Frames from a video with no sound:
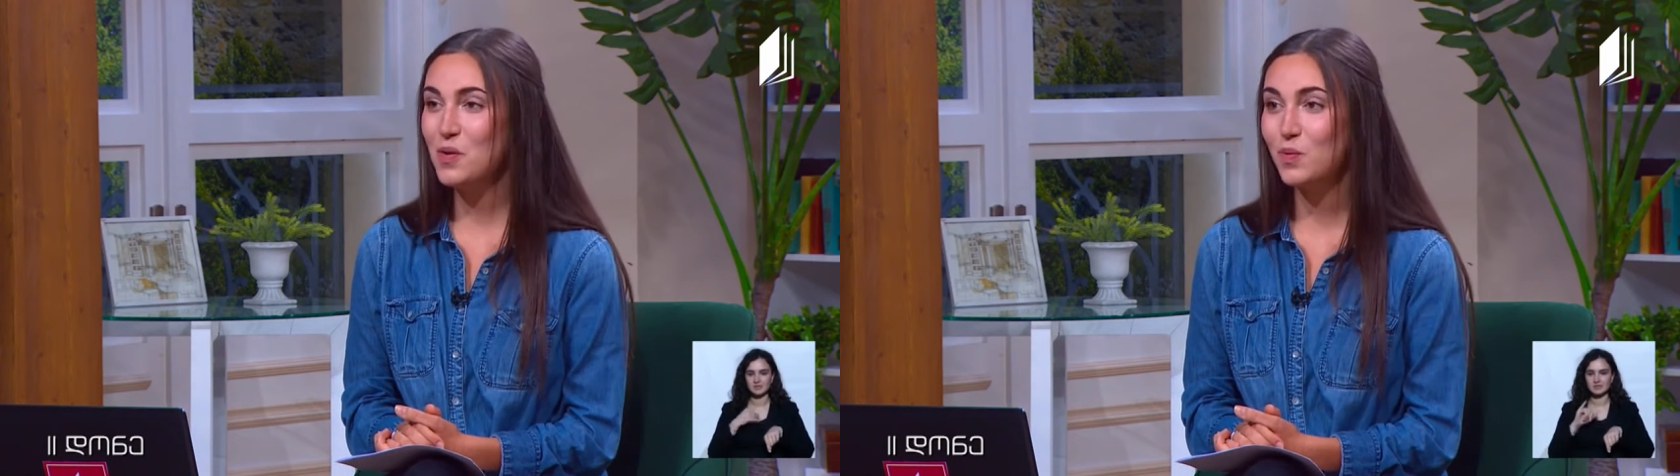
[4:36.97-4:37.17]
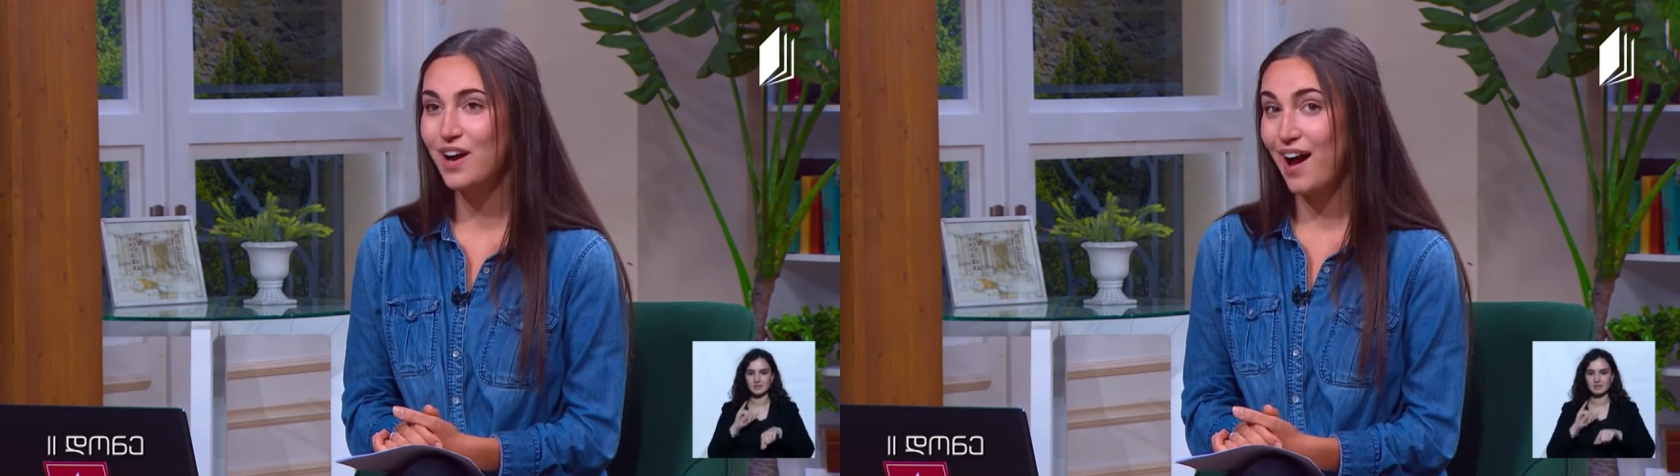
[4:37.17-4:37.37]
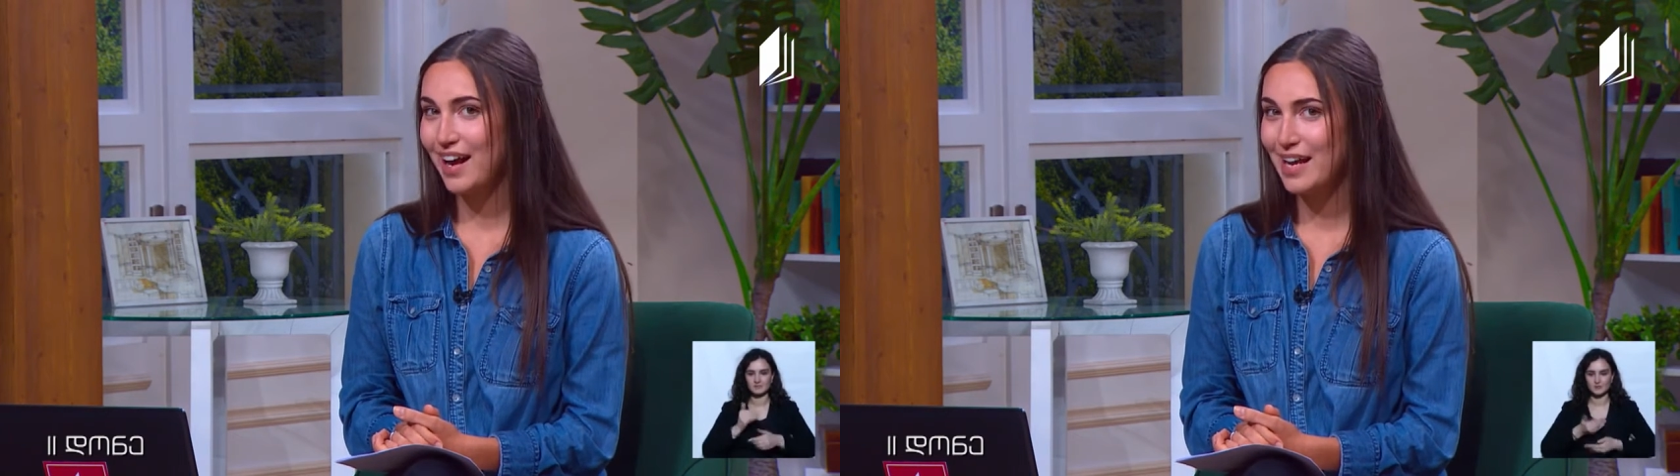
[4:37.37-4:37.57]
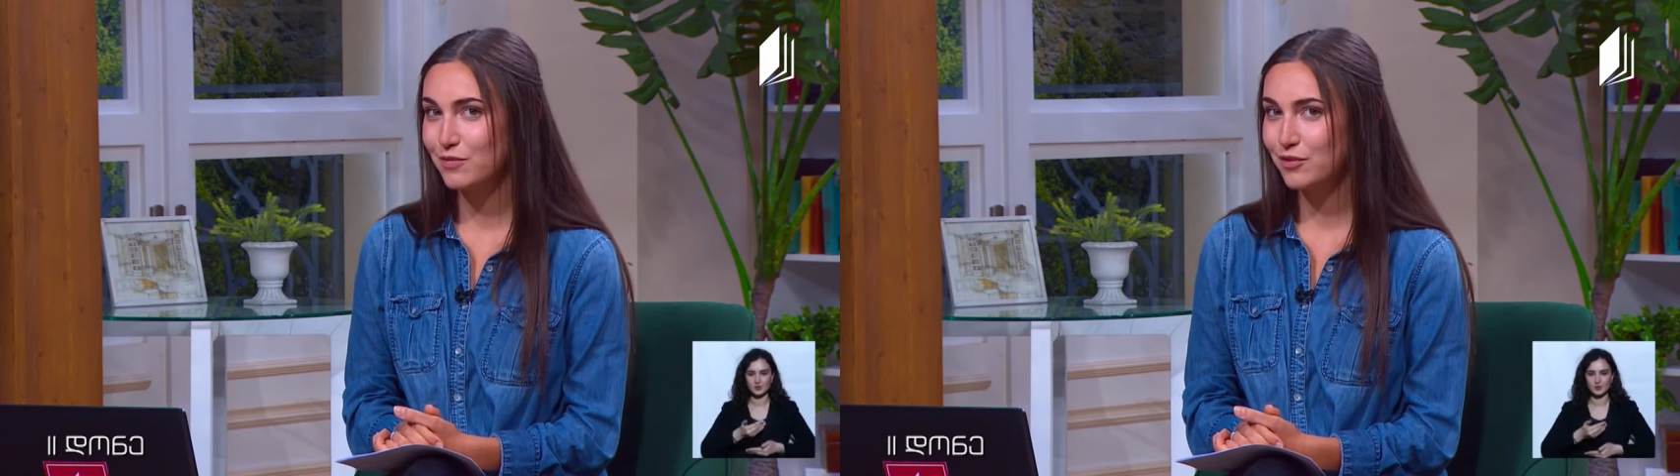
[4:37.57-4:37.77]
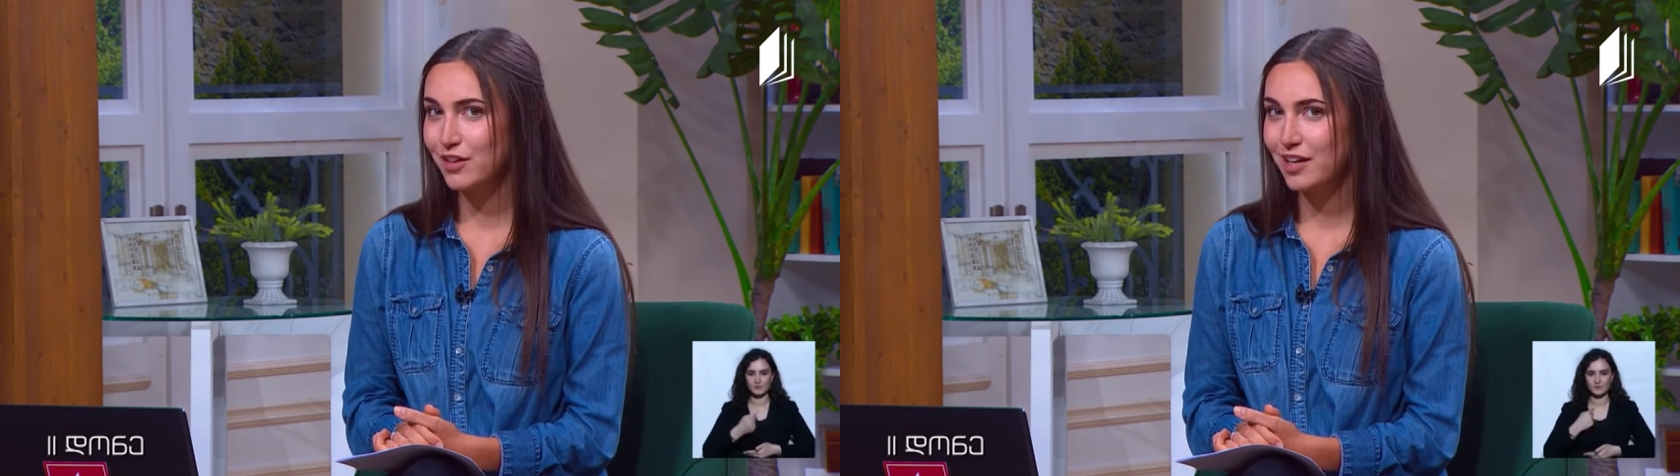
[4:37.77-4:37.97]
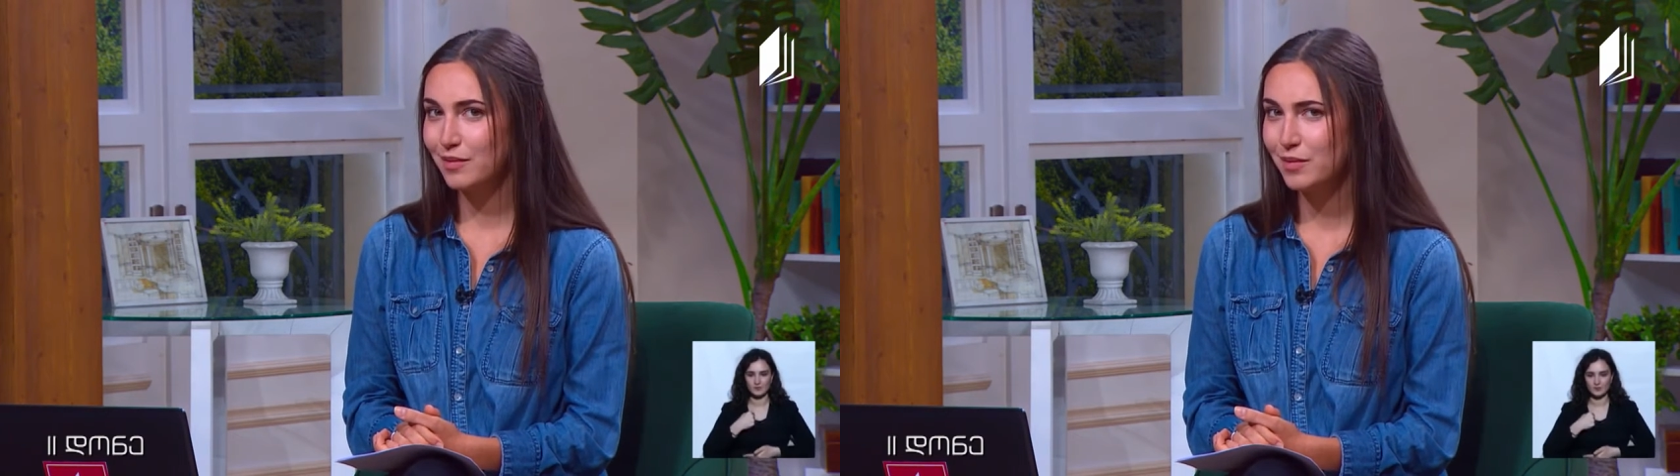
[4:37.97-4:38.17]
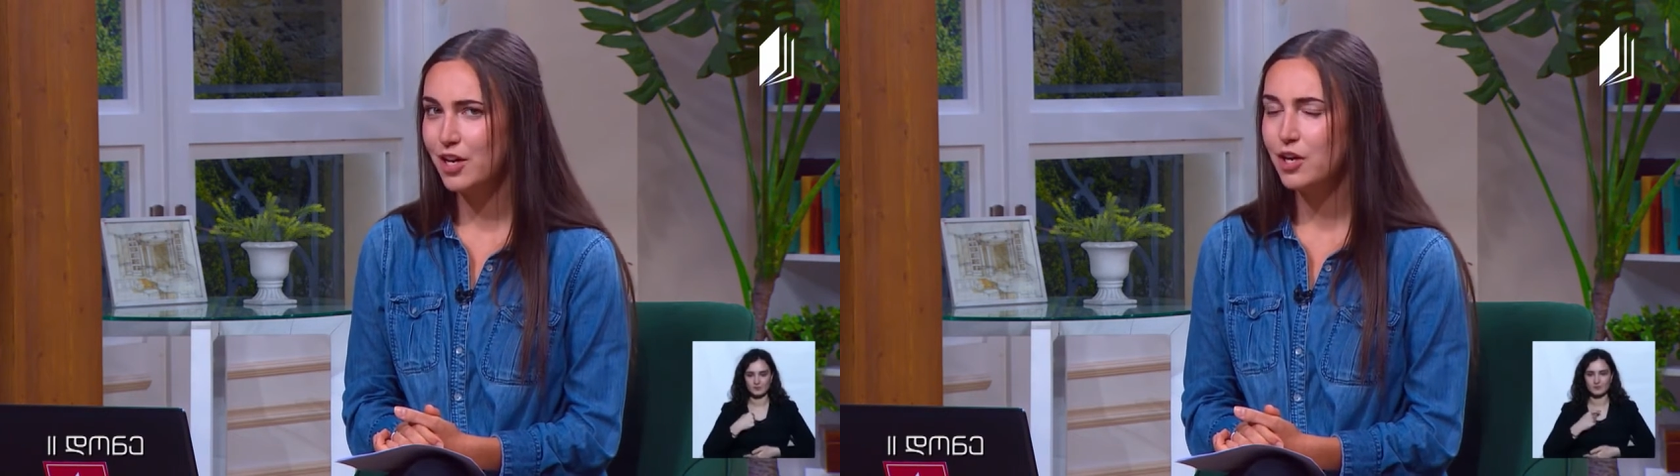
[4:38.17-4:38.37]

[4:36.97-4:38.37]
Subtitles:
where I am from.